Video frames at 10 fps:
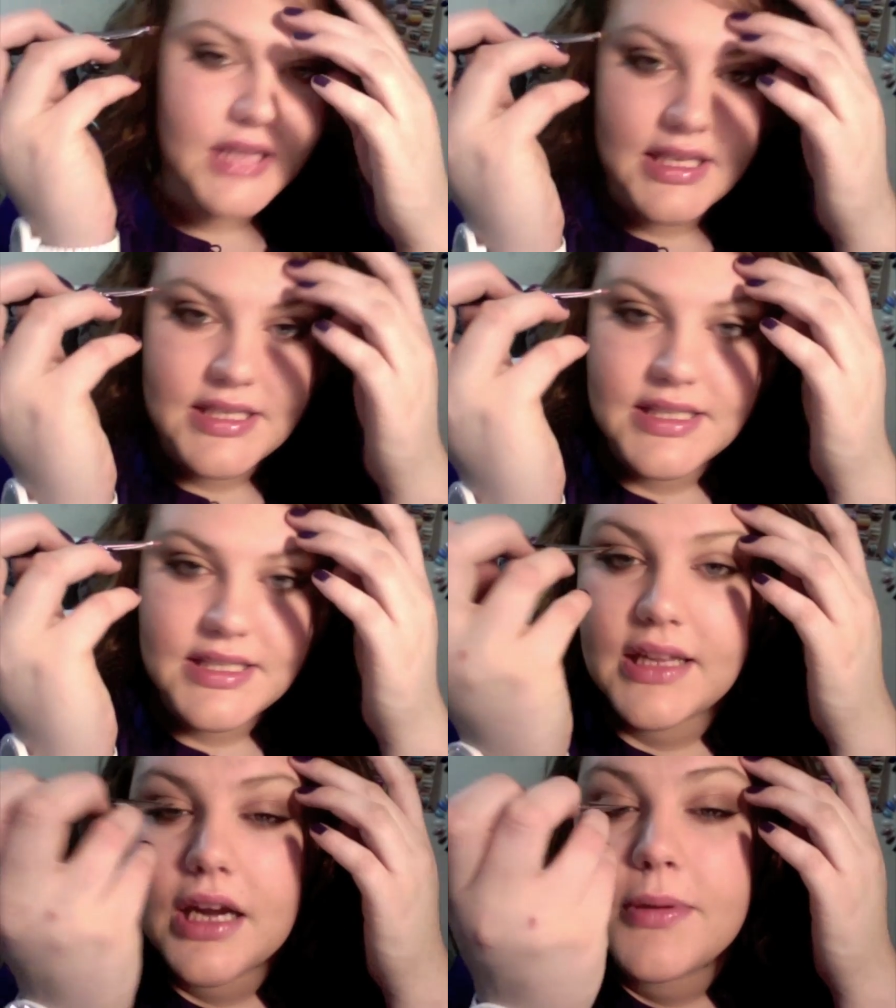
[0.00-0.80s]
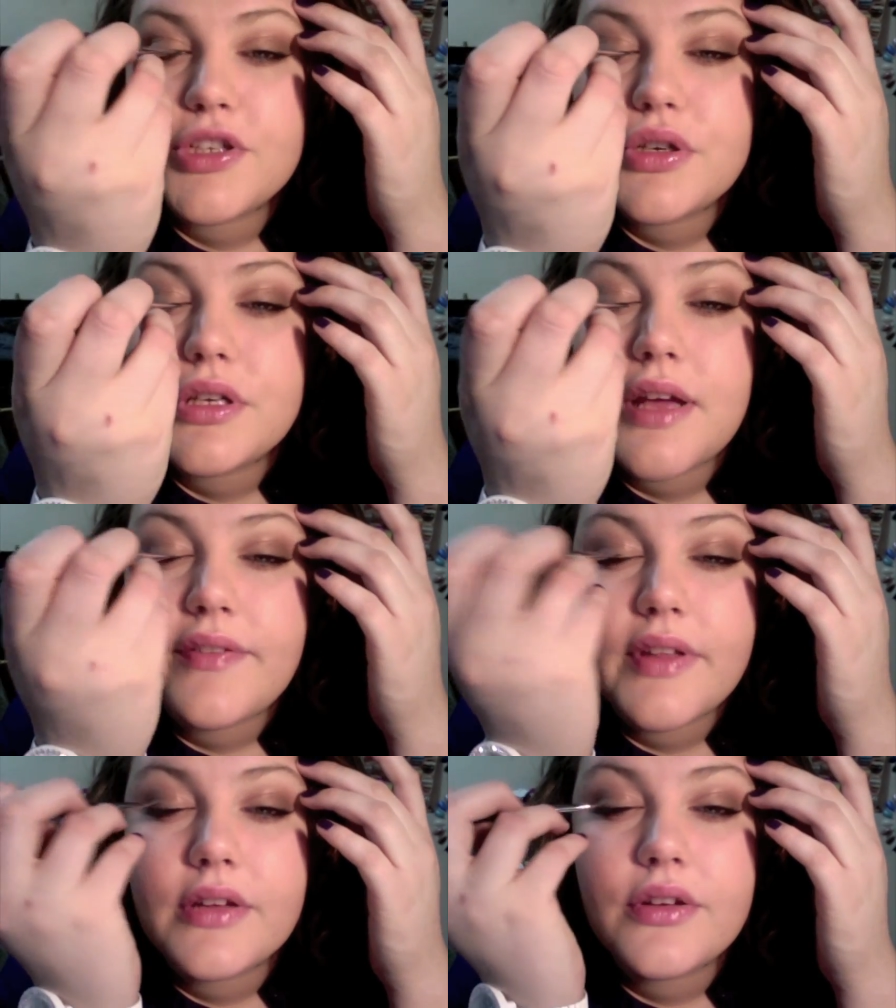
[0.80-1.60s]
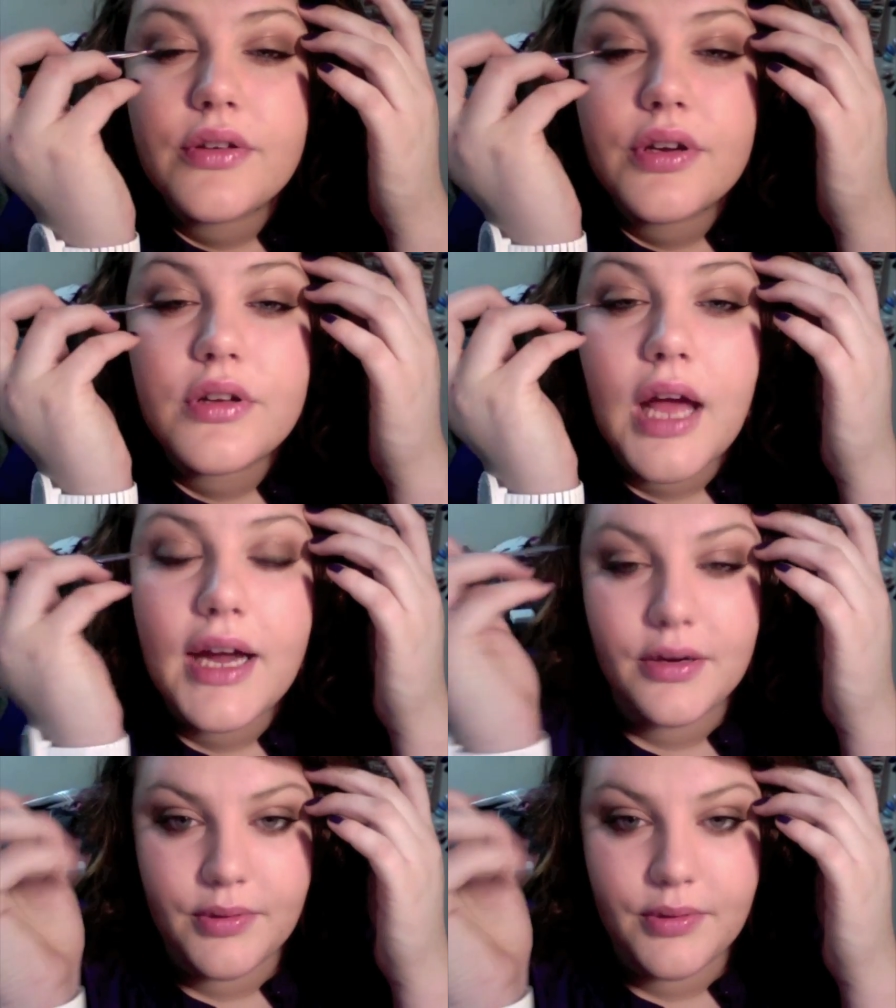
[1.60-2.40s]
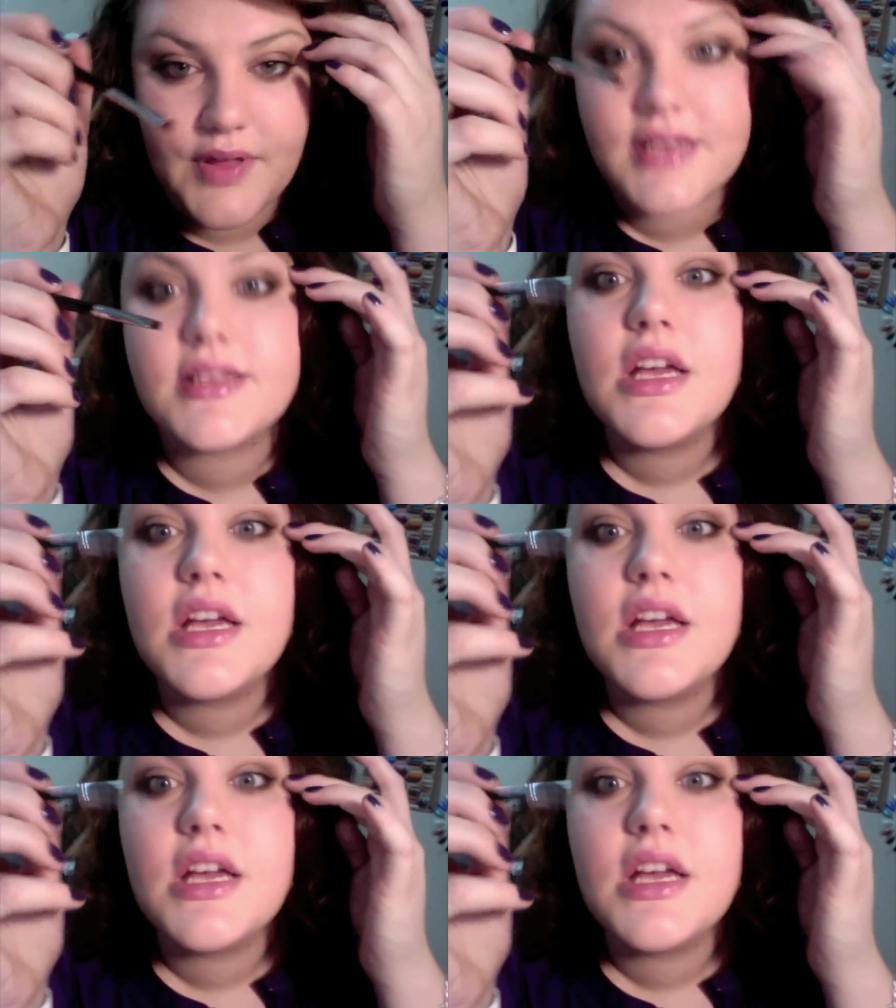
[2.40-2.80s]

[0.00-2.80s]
like skinny liner brush, you could definitely do your liner with this.